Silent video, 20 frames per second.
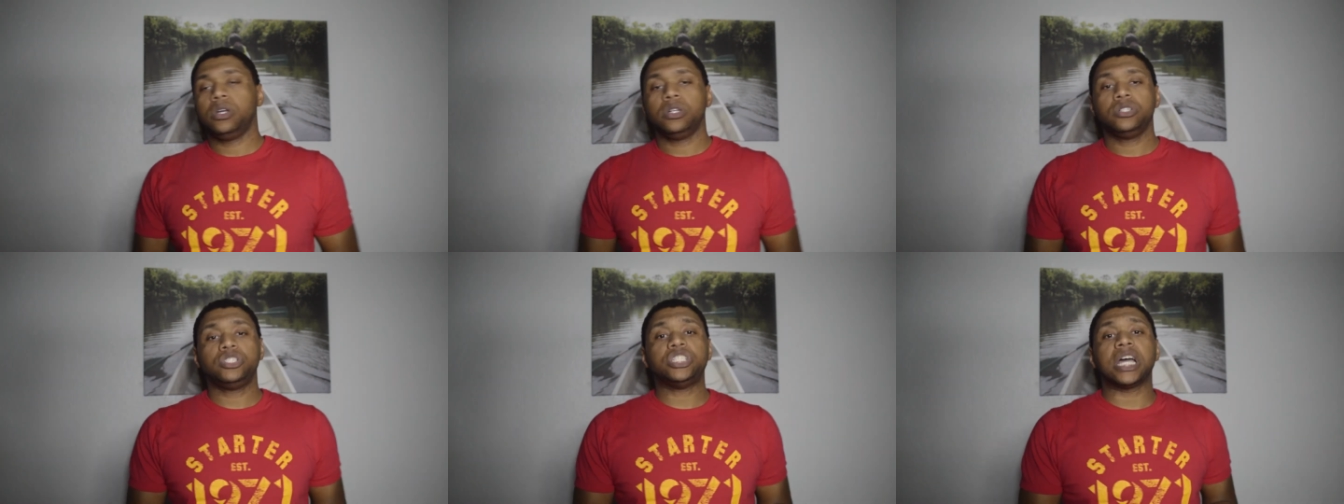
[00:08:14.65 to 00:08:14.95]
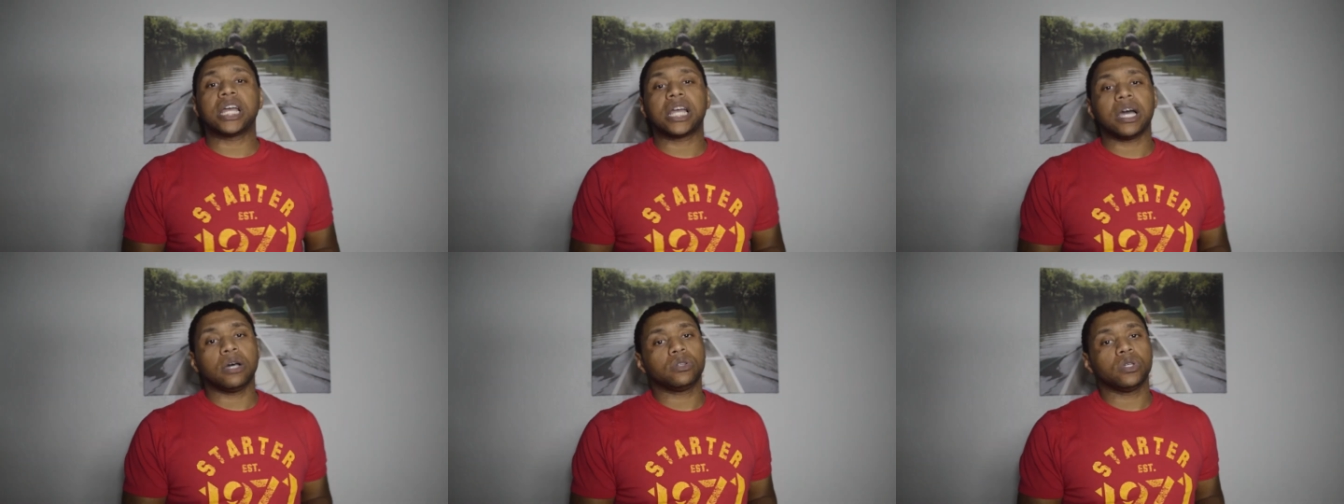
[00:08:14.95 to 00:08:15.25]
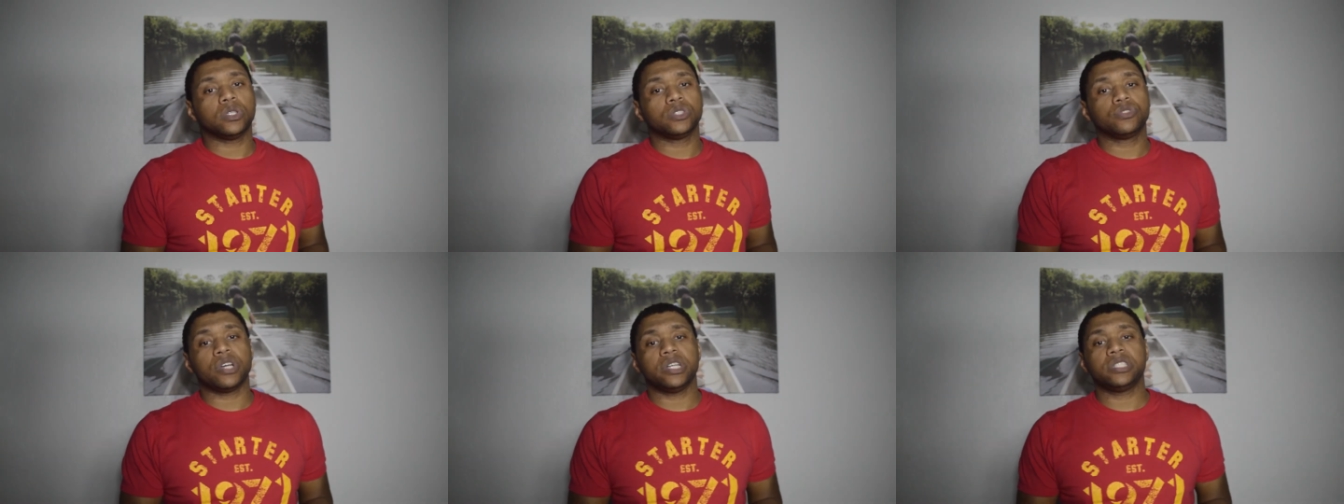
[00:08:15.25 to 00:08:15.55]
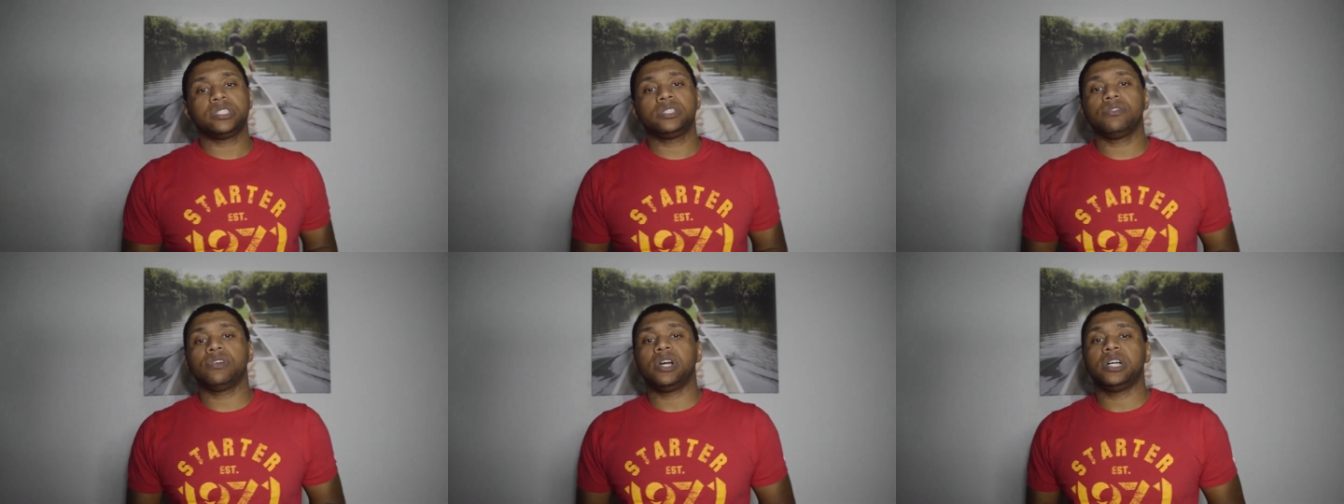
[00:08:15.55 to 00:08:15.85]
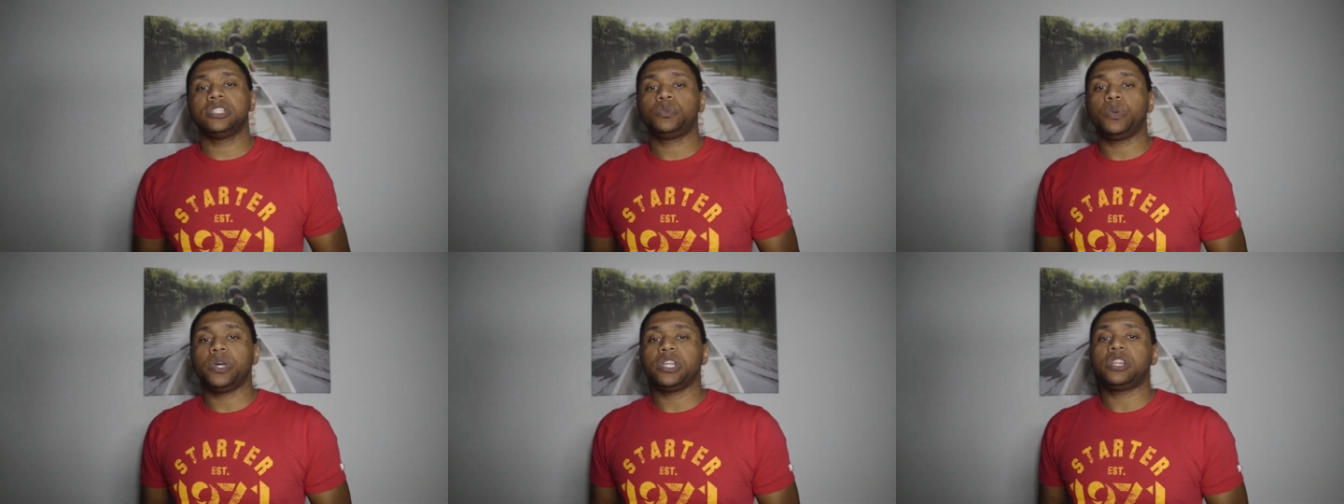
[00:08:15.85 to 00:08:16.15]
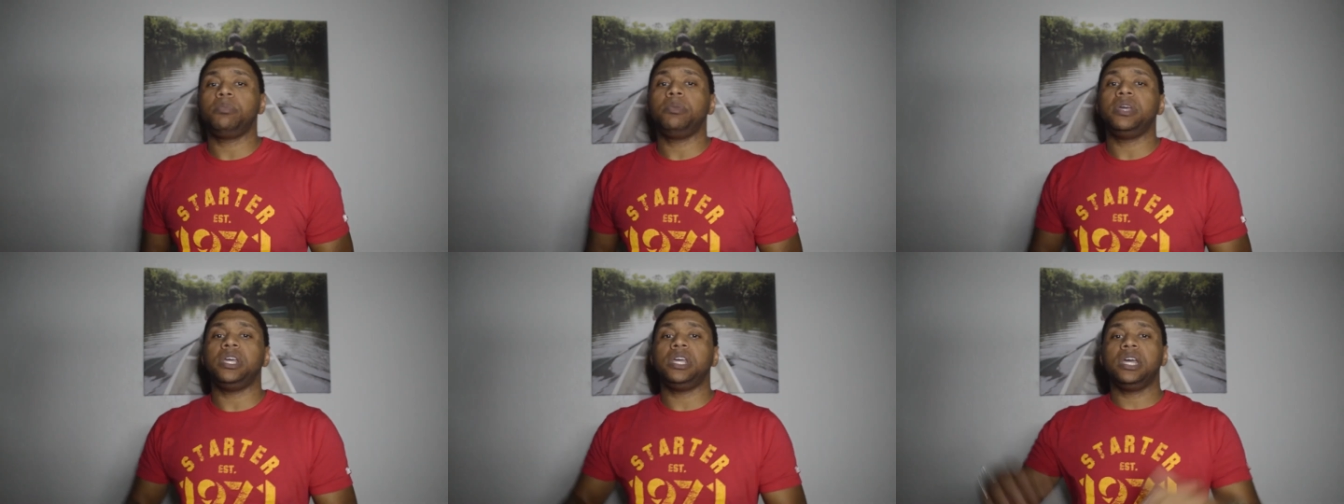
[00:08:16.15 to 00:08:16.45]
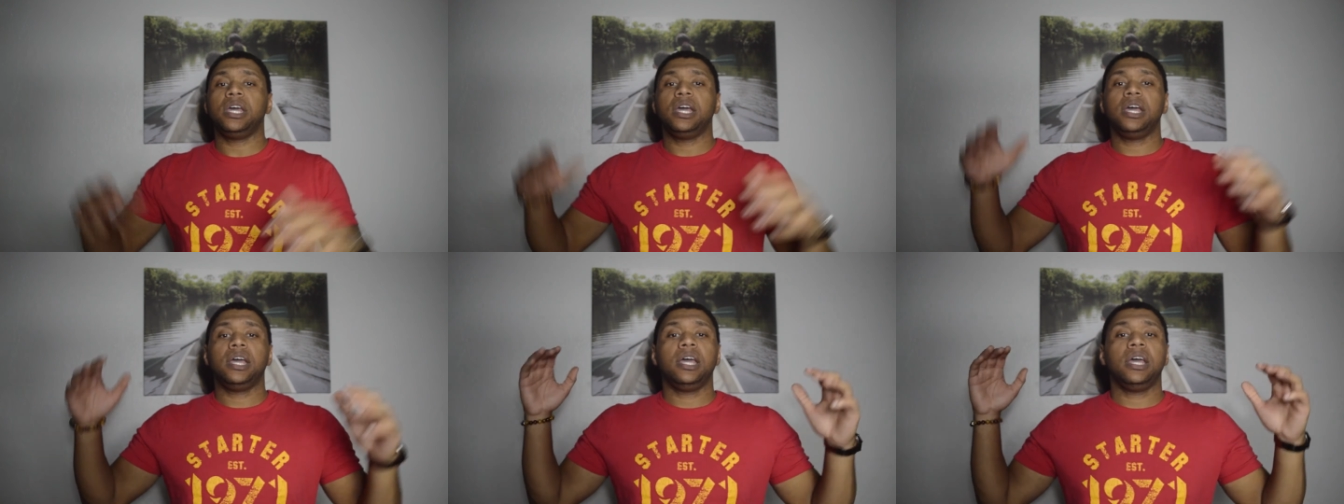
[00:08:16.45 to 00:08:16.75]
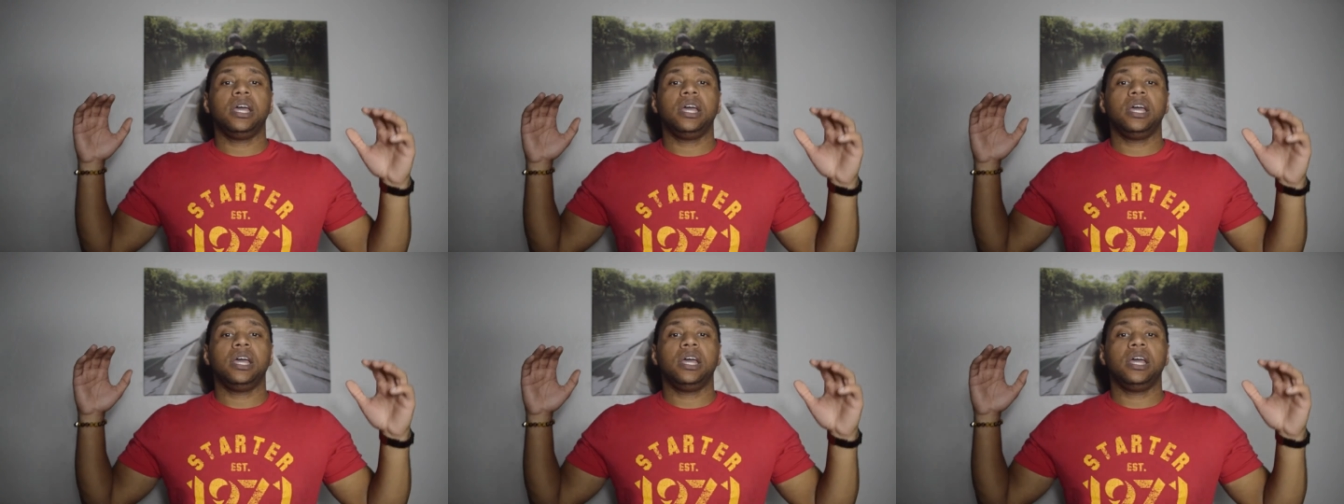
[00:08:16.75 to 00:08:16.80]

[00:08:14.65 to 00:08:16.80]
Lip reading: check out those restaurants with me.